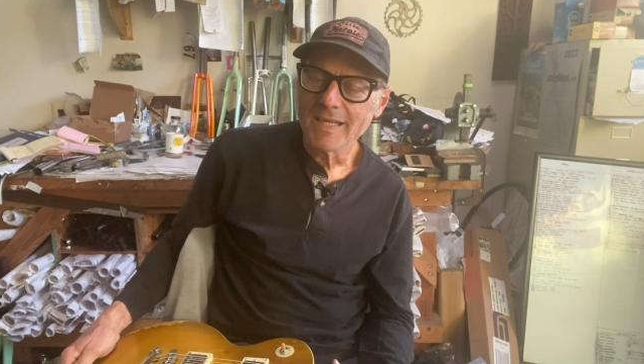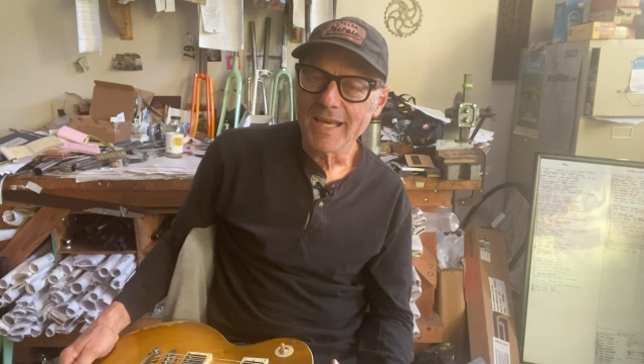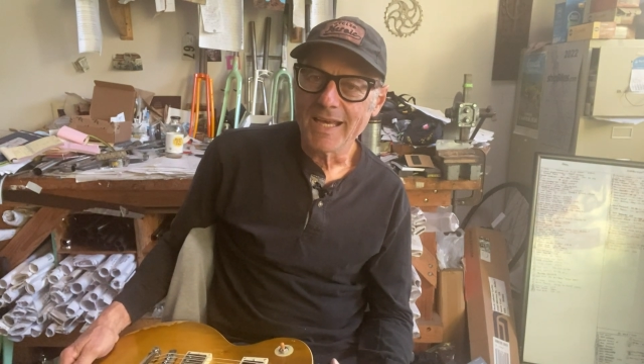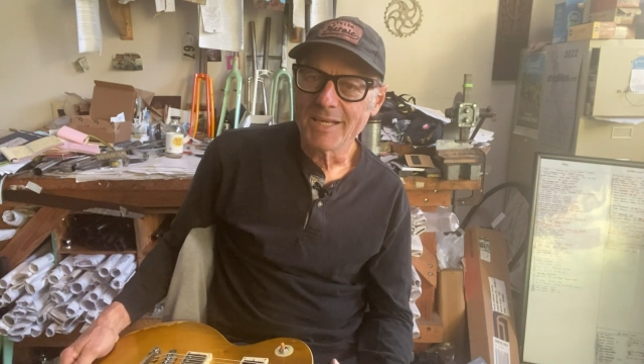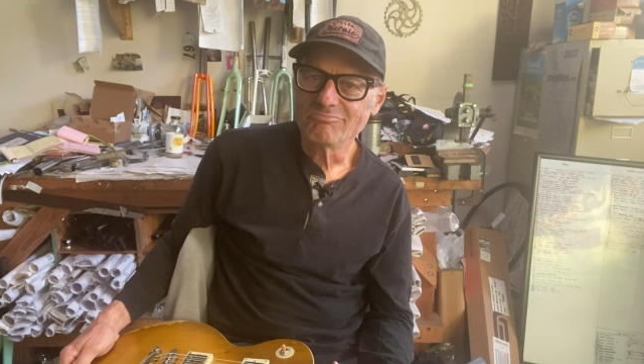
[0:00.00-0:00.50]

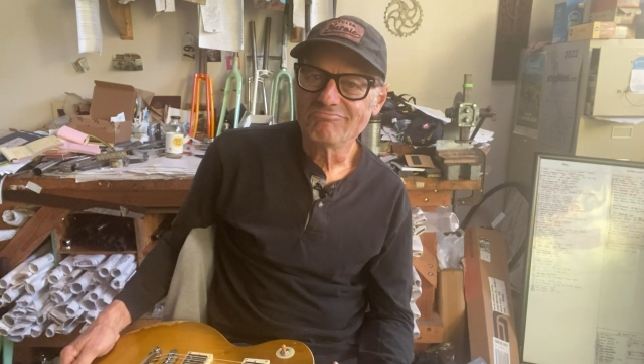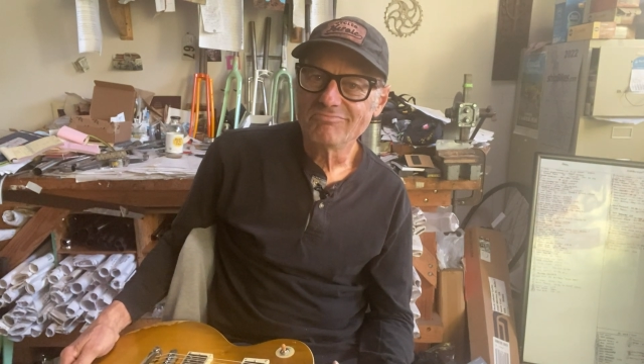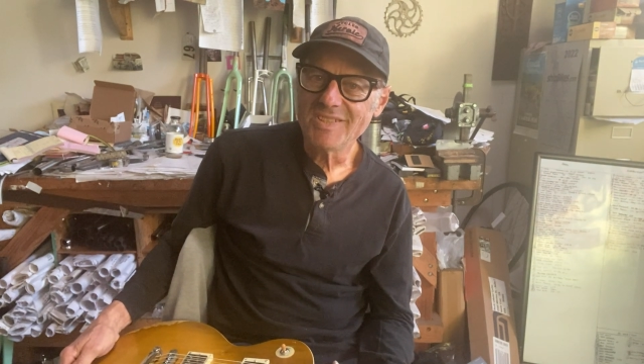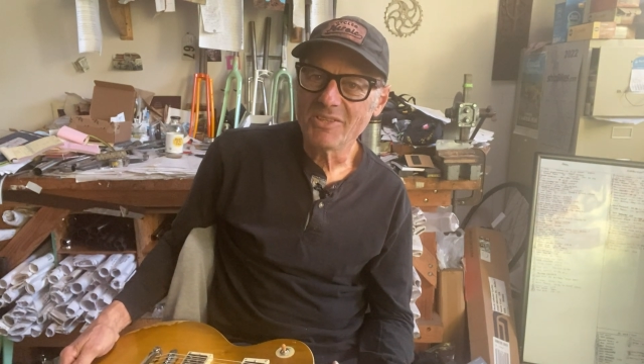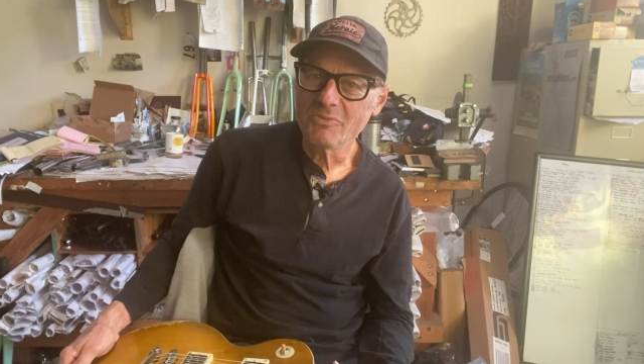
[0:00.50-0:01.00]

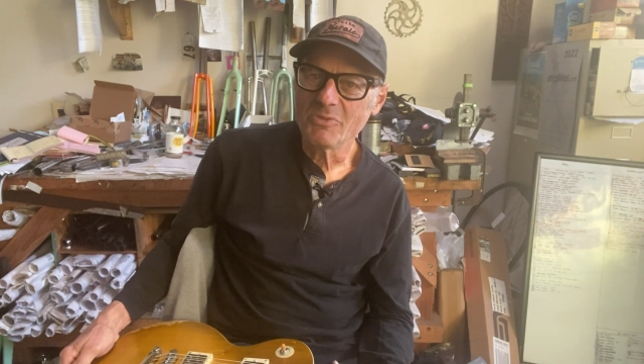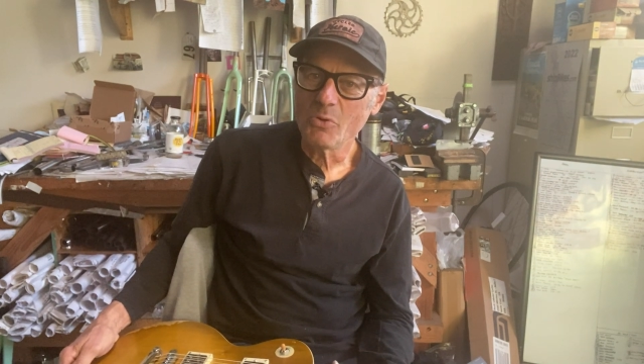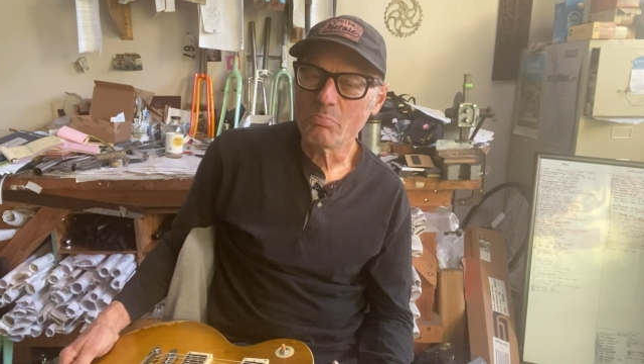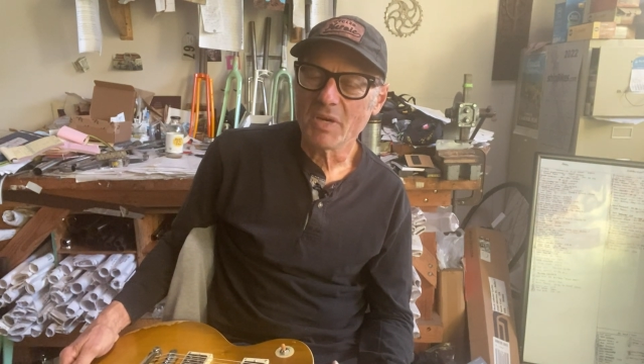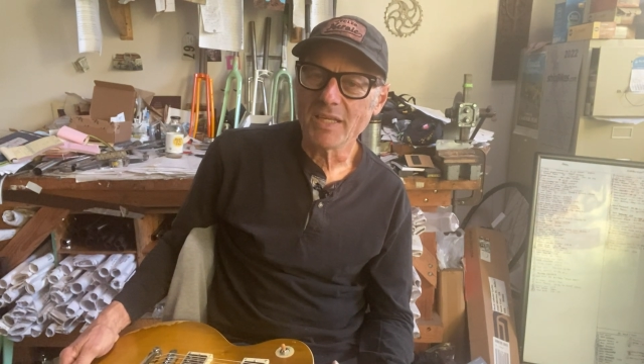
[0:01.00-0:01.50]
you know, no
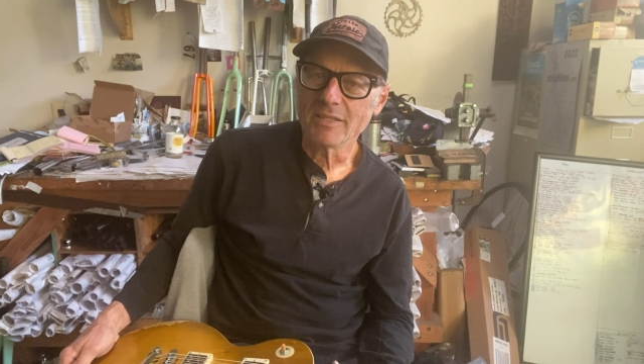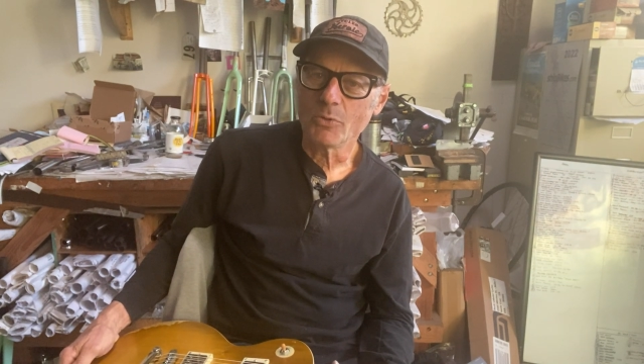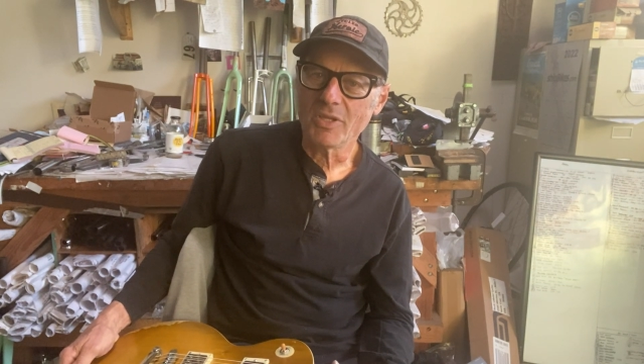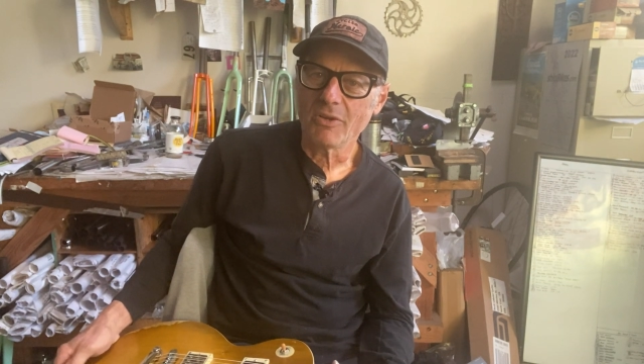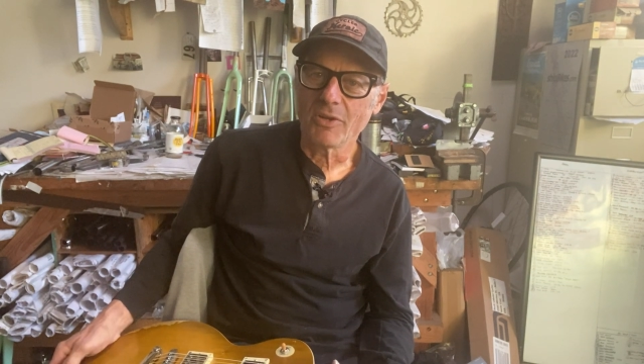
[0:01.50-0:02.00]
bite, no
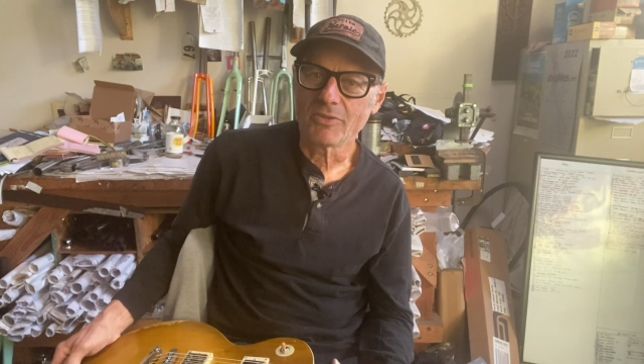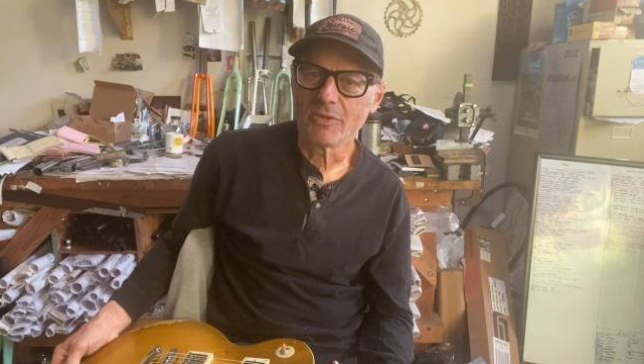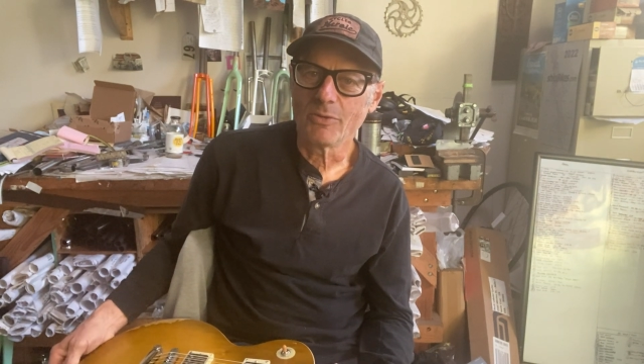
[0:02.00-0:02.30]
character,